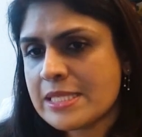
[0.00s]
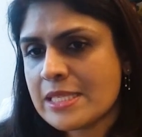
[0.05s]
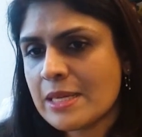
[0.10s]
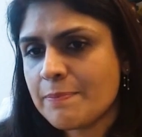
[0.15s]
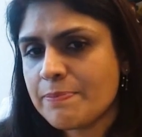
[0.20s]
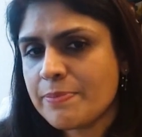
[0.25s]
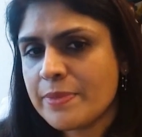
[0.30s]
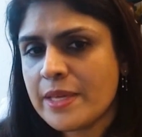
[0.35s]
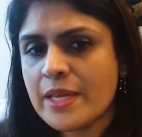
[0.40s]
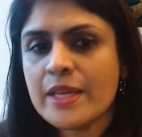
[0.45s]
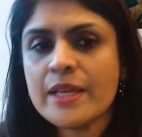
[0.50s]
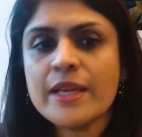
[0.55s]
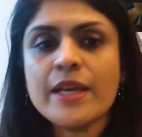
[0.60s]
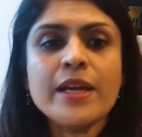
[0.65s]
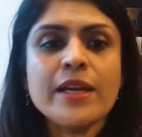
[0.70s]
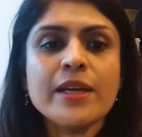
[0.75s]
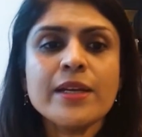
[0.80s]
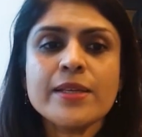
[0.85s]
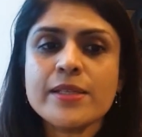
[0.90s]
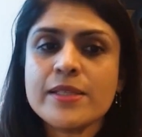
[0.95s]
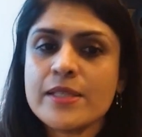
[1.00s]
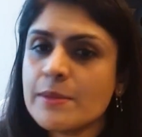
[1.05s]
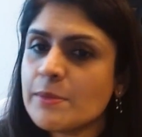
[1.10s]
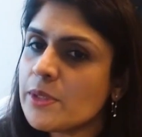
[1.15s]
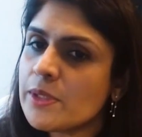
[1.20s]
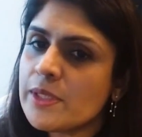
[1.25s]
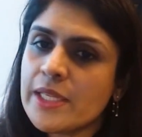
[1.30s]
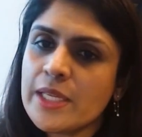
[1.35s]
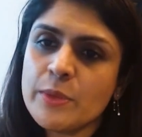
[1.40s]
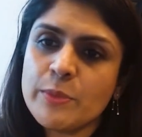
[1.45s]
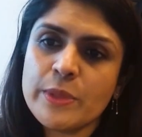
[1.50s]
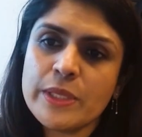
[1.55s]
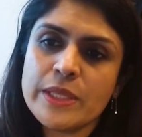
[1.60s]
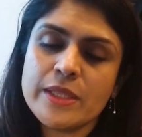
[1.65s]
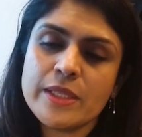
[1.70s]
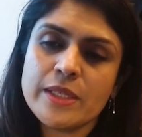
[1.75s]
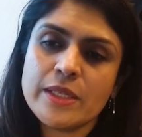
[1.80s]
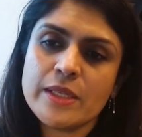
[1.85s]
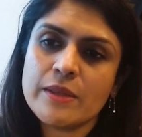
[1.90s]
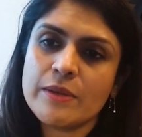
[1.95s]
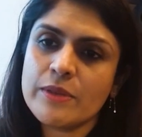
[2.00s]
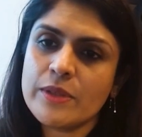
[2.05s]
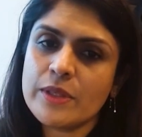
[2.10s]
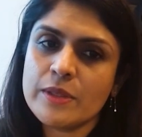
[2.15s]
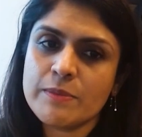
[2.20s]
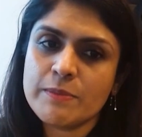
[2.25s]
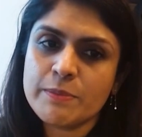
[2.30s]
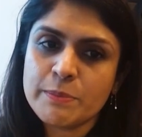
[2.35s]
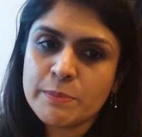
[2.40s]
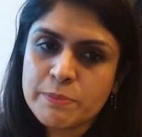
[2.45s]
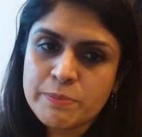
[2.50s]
something. Similarly with the